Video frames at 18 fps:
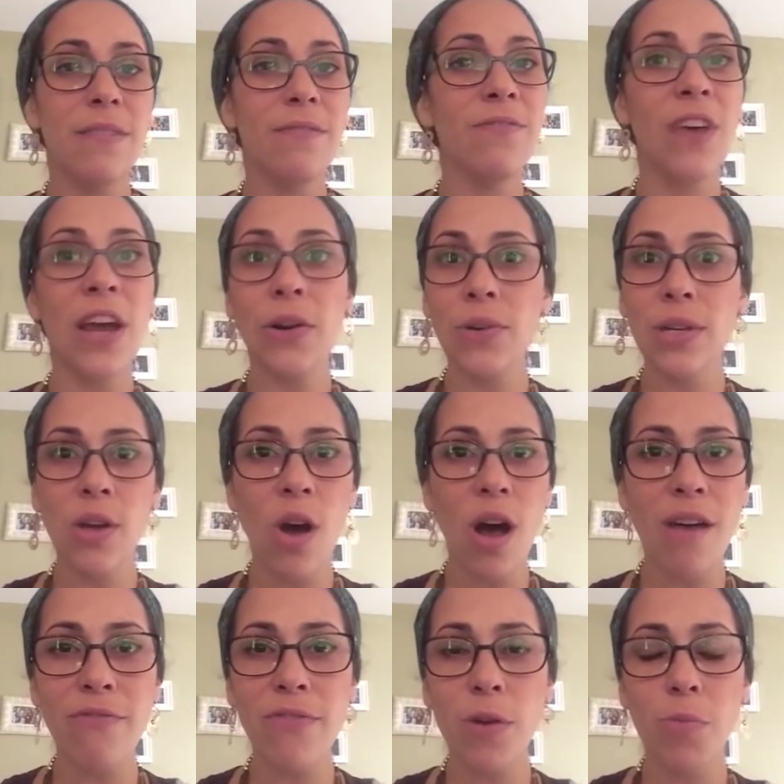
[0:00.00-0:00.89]
Very
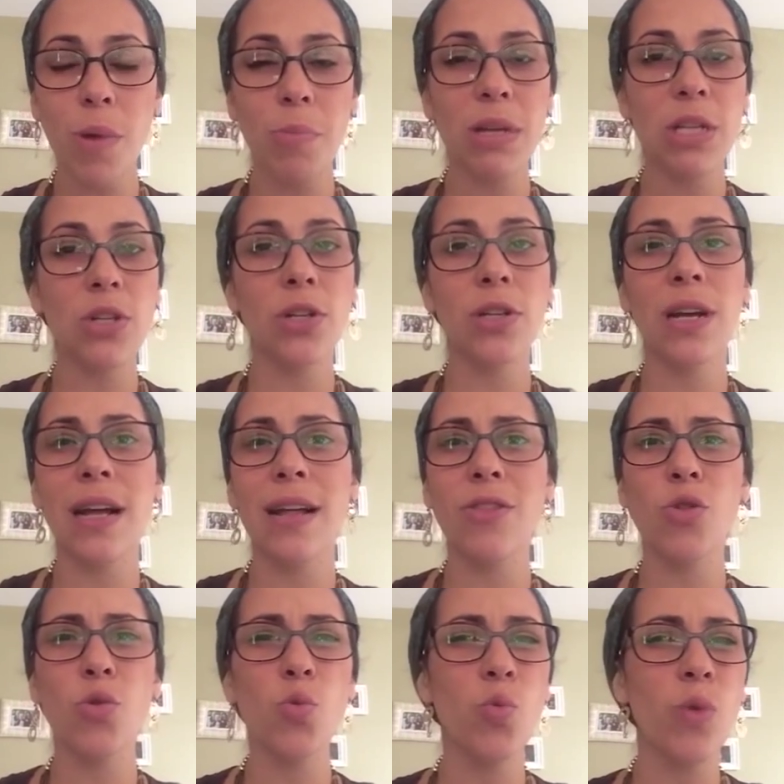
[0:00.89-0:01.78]
often, when we turn
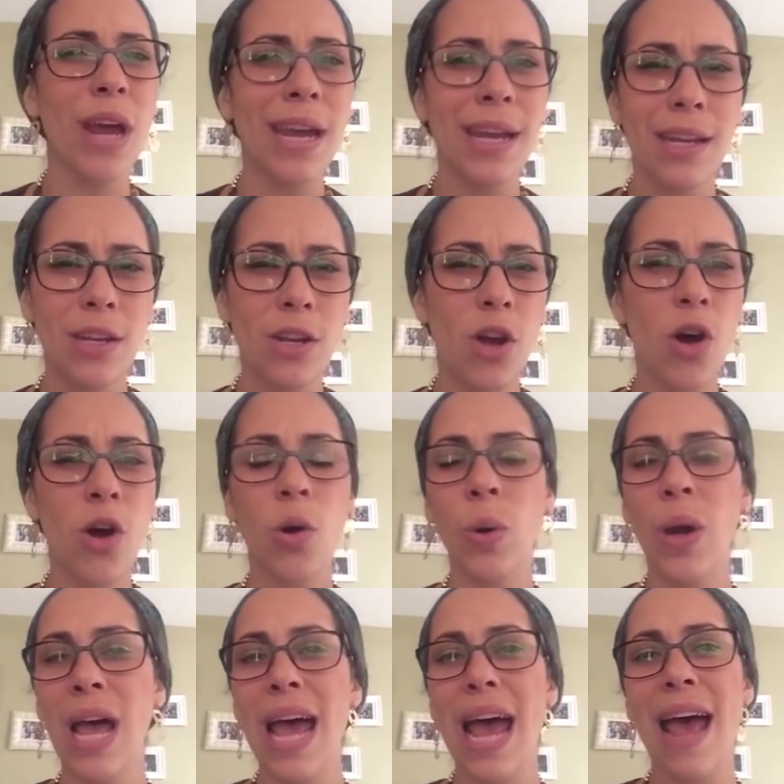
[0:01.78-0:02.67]
on the
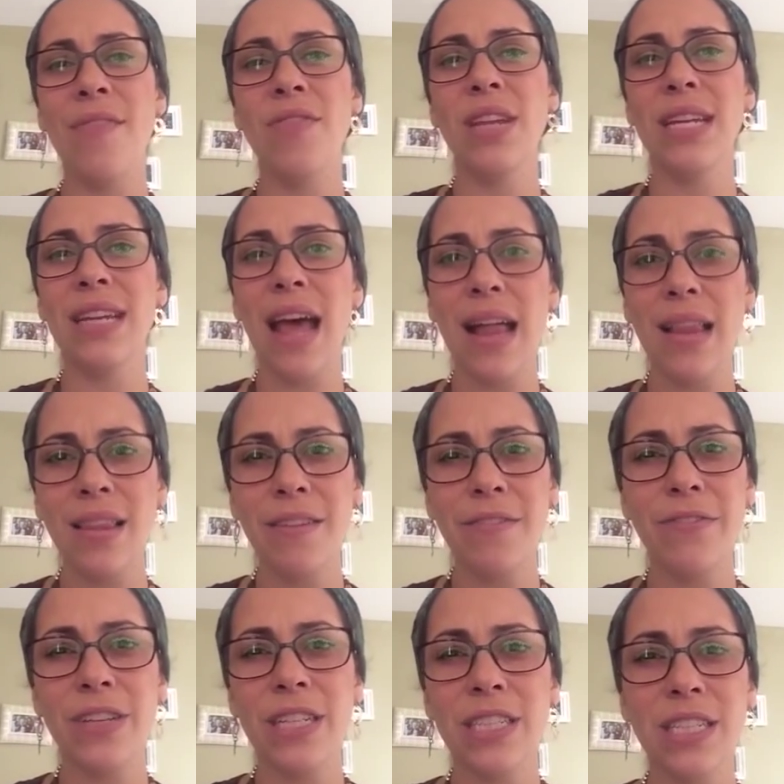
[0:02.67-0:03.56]
radio and the
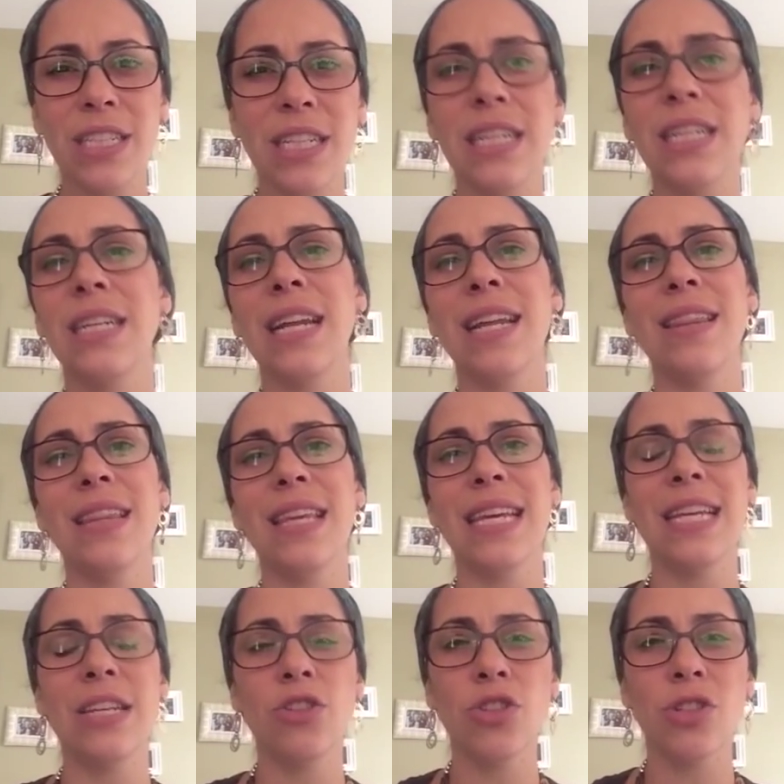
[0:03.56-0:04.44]
television and
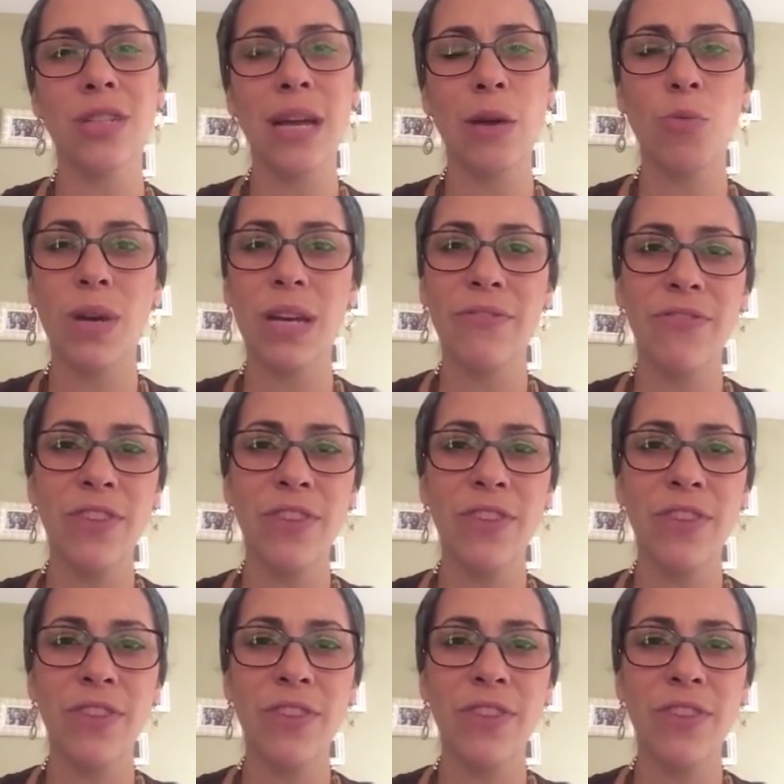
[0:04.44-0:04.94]
the internet, we